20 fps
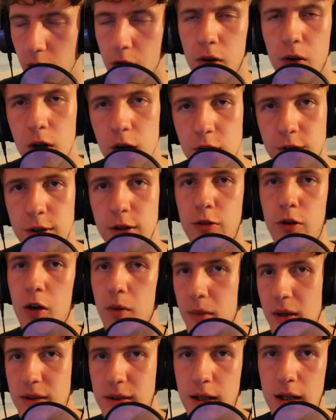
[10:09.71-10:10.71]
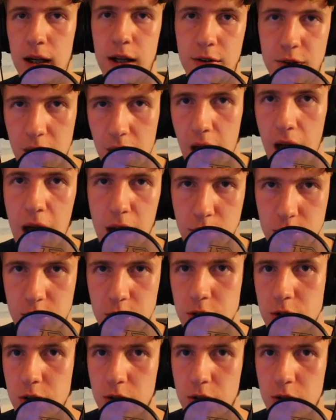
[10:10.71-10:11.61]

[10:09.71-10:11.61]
Do you agree with my tier list? How would you do the